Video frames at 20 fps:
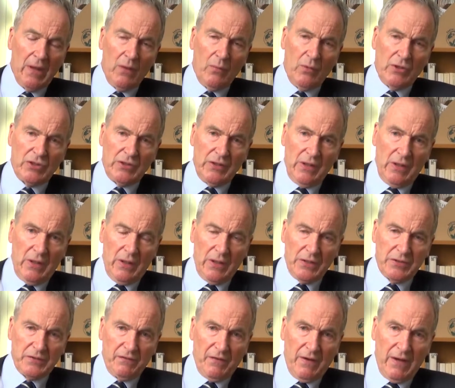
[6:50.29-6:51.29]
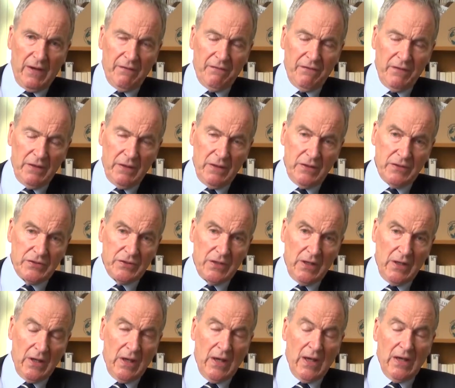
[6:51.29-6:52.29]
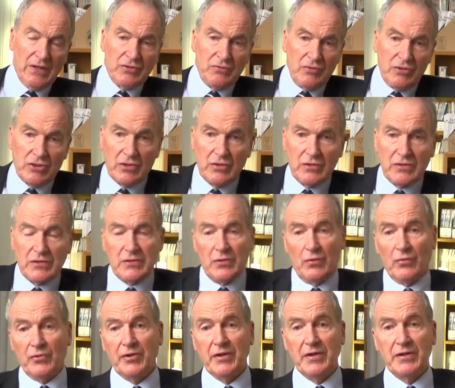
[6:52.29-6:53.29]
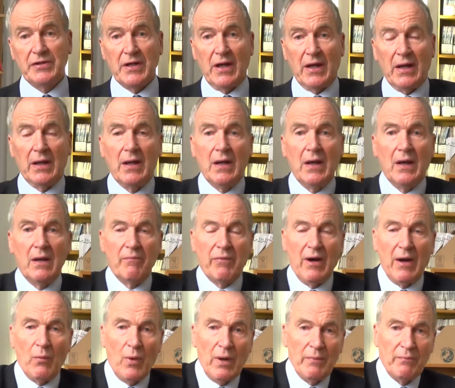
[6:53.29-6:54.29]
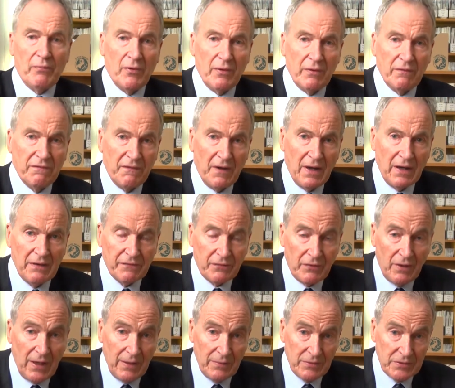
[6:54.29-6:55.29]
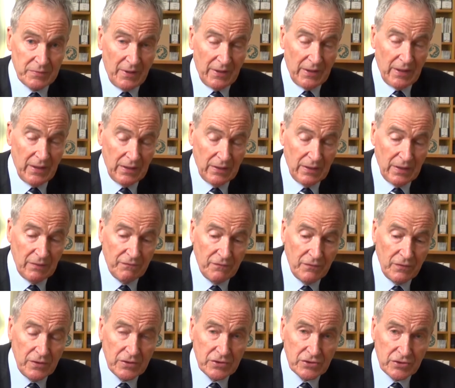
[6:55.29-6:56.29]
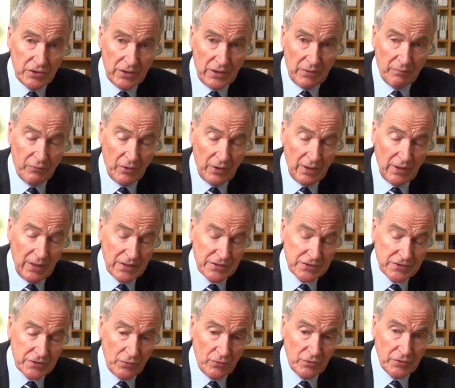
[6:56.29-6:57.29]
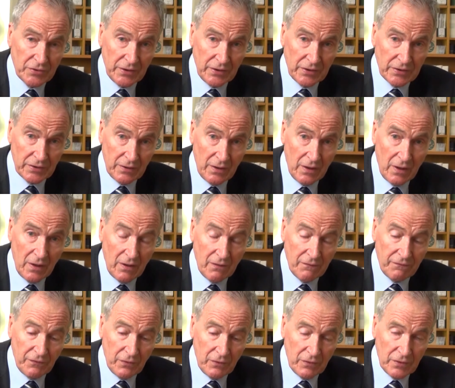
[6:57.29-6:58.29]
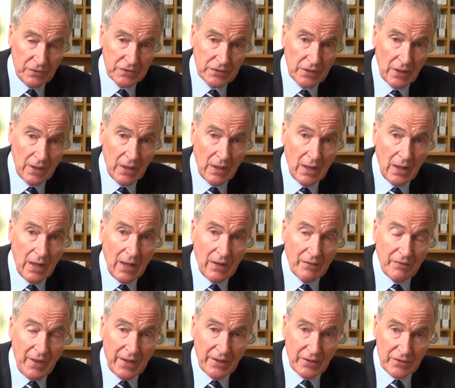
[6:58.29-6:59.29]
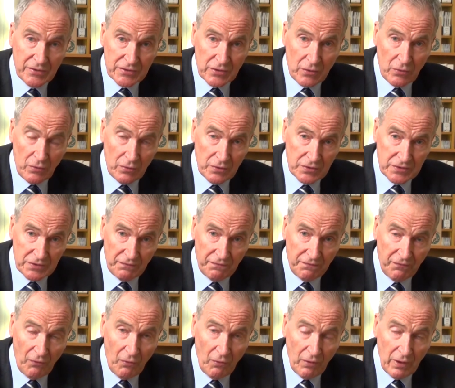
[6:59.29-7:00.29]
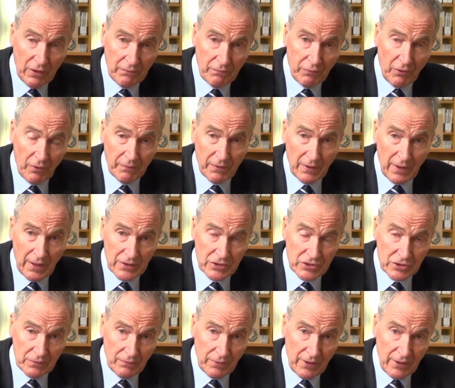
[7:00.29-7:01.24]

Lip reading: which in the last 5 years has reduced salt intake by 1.5 grams by getting the food industry to put less salt into foods. That has caused a fall in population